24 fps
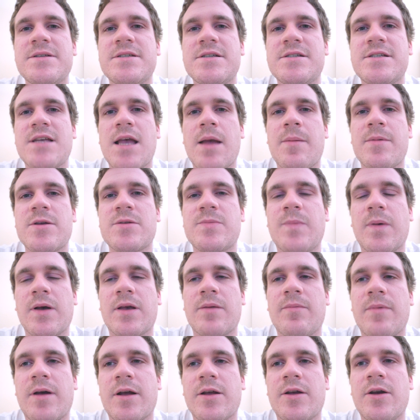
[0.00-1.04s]
is the same as
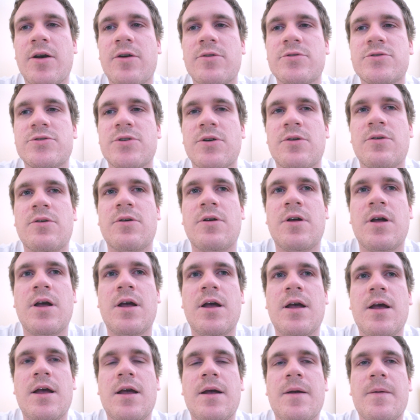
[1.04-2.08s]
Pokemon Go, so
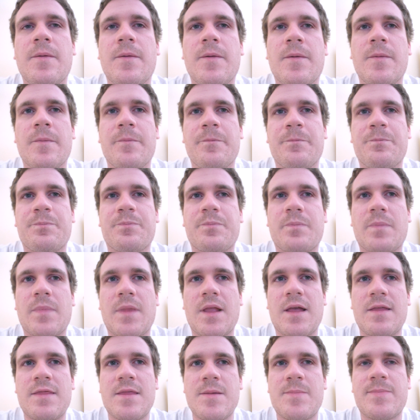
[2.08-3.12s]

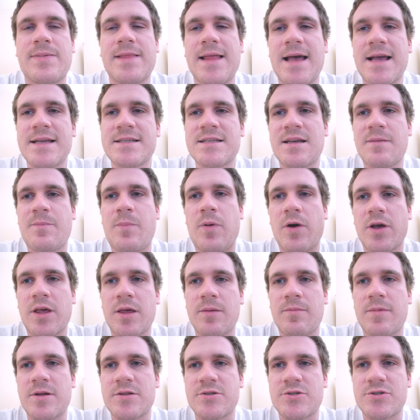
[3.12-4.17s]
the place at
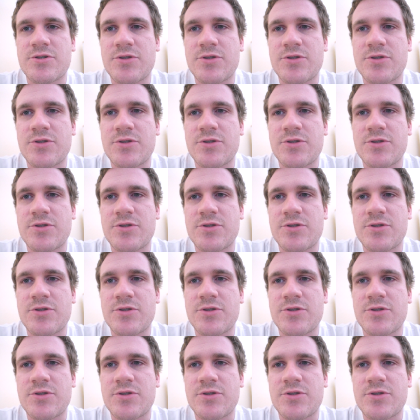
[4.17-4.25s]
Pokemon